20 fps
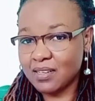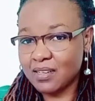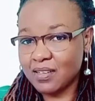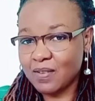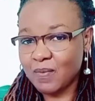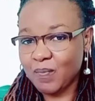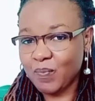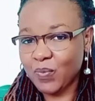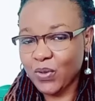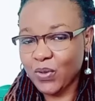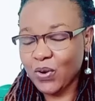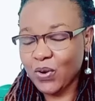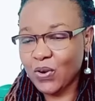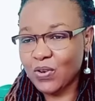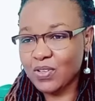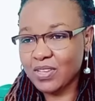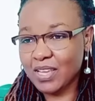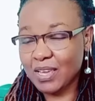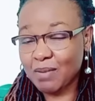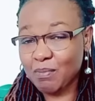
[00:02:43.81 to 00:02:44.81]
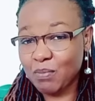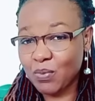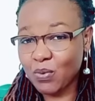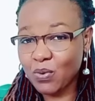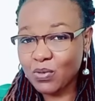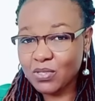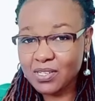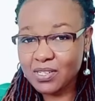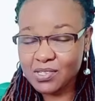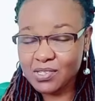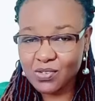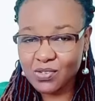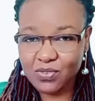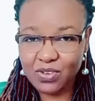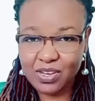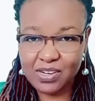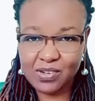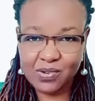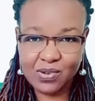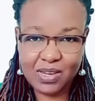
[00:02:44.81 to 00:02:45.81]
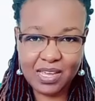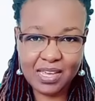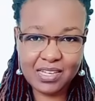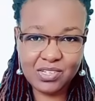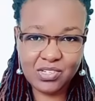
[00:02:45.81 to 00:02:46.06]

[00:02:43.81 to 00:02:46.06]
on the importance of education.